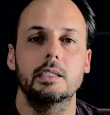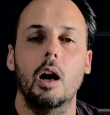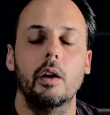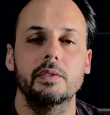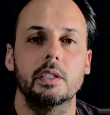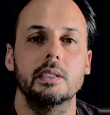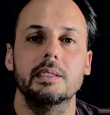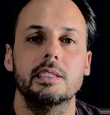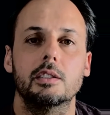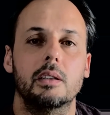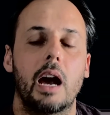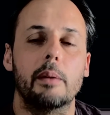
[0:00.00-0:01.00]
often
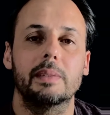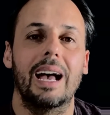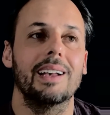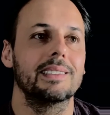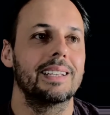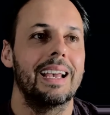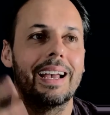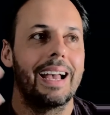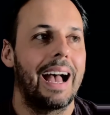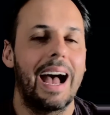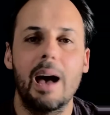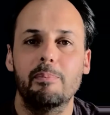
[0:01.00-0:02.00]
described as
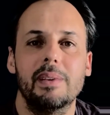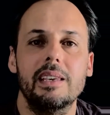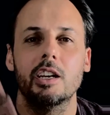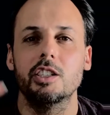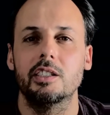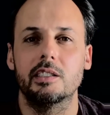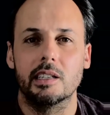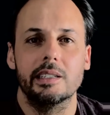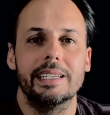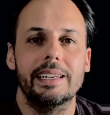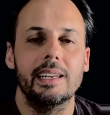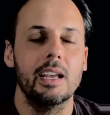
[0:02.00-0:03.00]
happy,
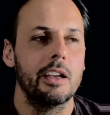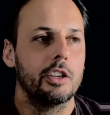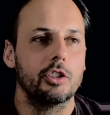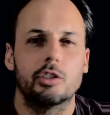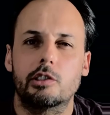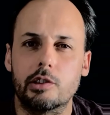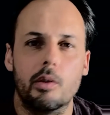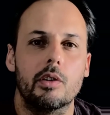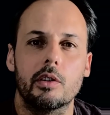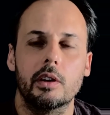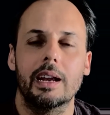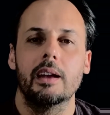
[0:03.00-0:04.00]
sunny,
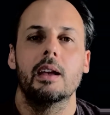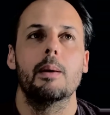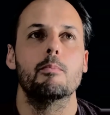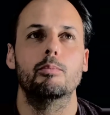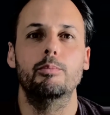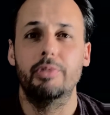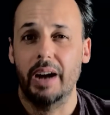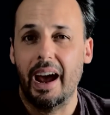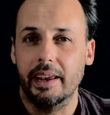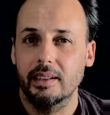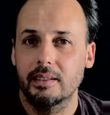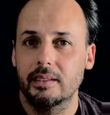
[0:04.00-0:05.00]
strong,
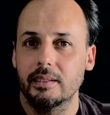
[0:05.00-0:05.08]
bright.